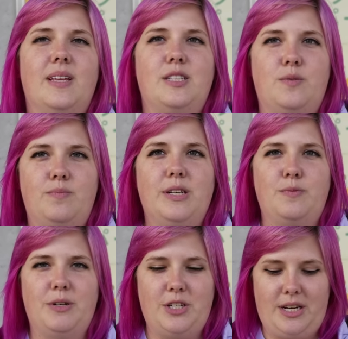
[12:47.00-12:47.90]
Obviously,
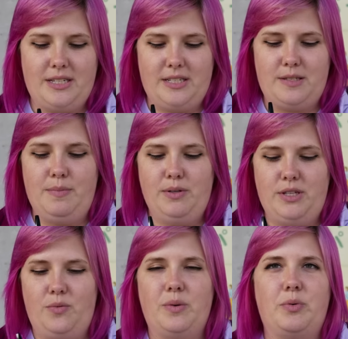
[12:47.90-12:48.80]
especially because it's
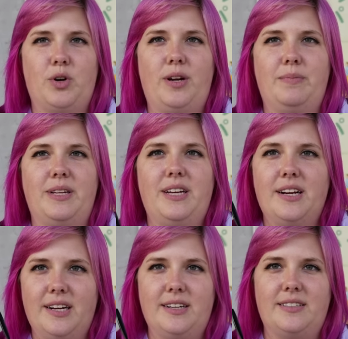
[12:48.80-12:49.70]
mostly whipped cream in
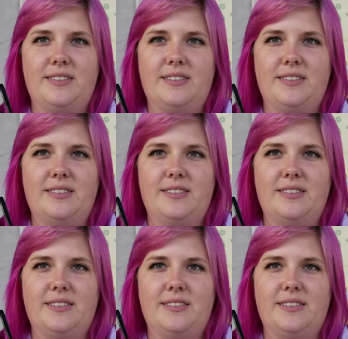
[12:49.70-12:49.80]
here.